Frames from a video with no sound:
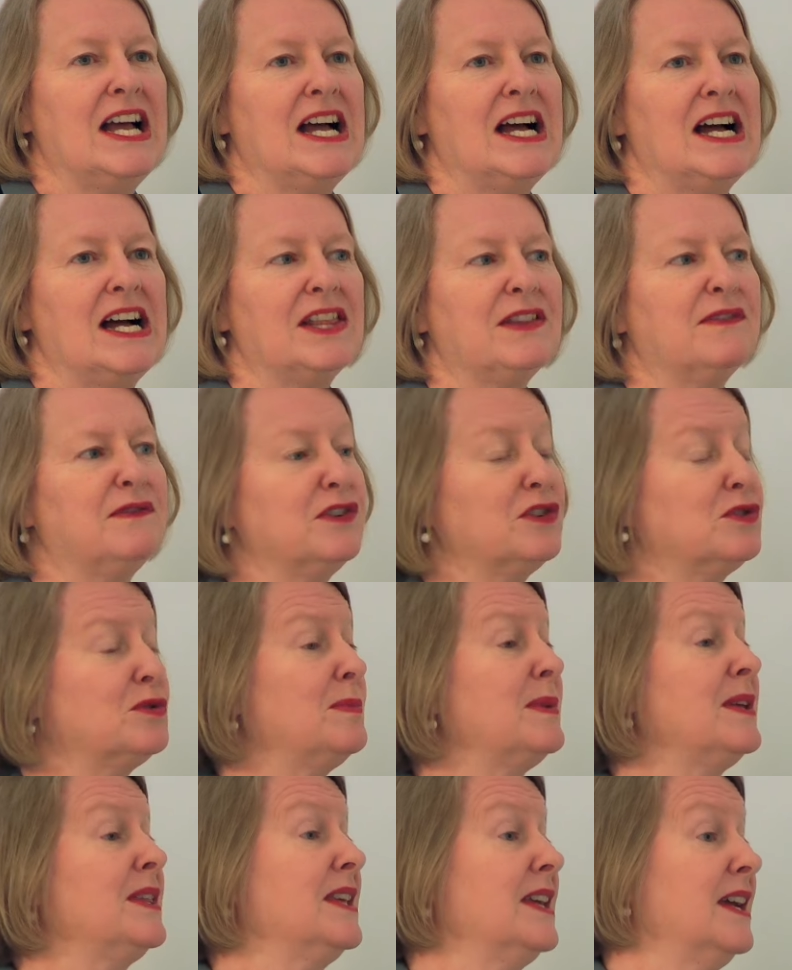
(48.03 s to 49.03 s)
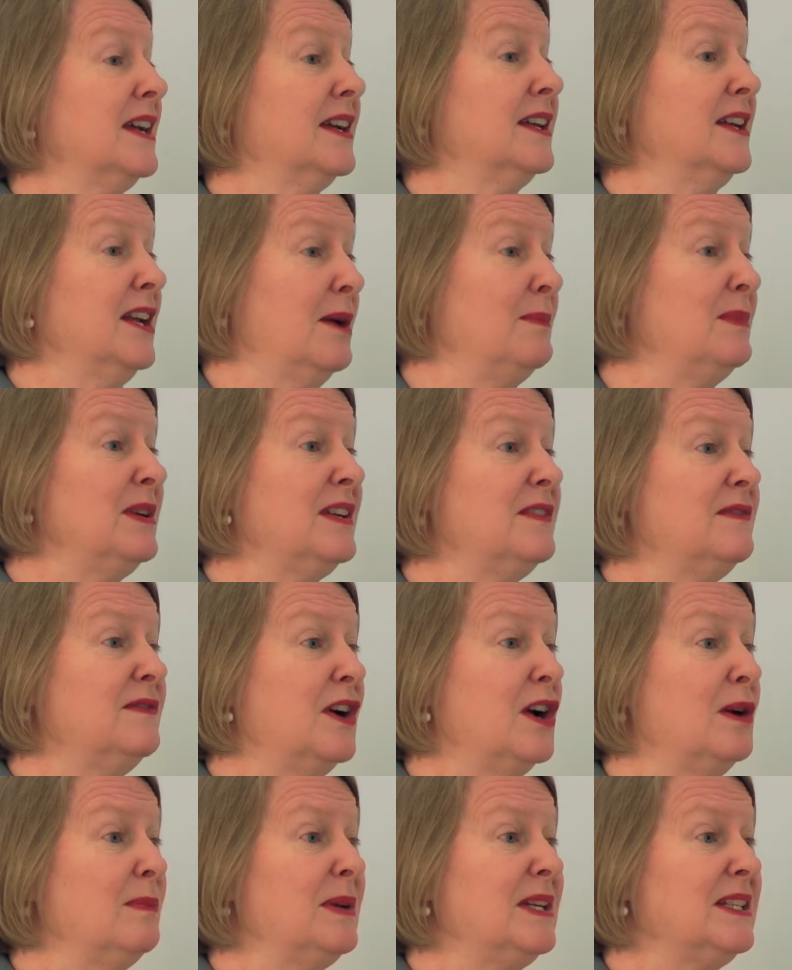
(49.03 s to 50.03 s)
The first would be the economic
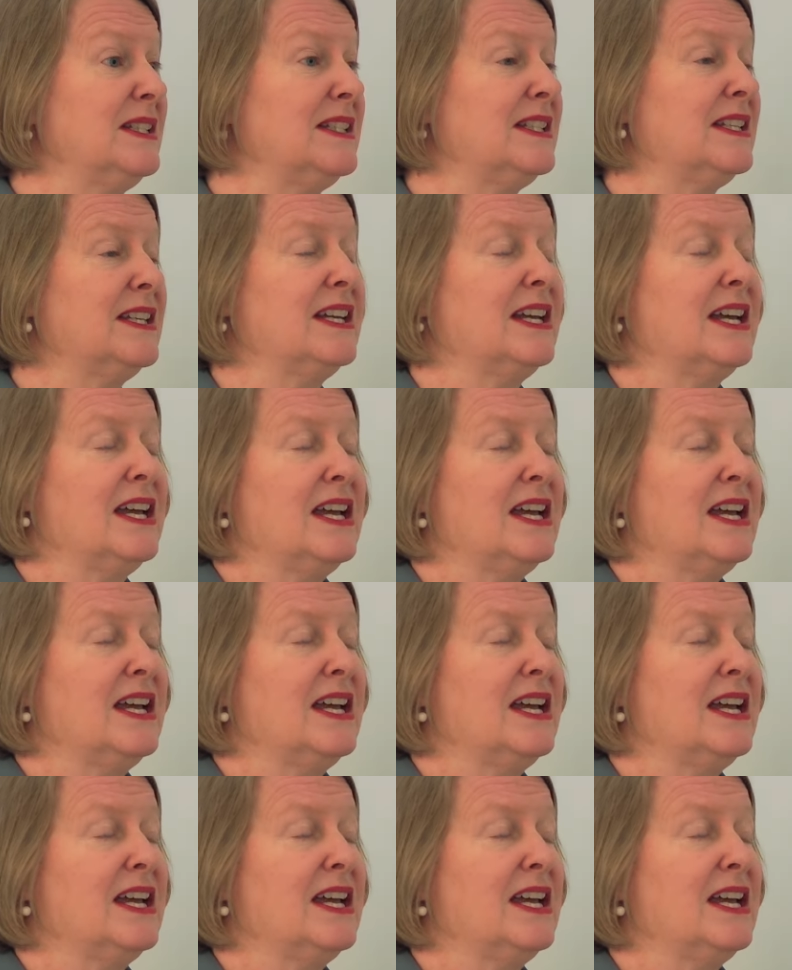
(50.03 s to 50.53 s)
environment.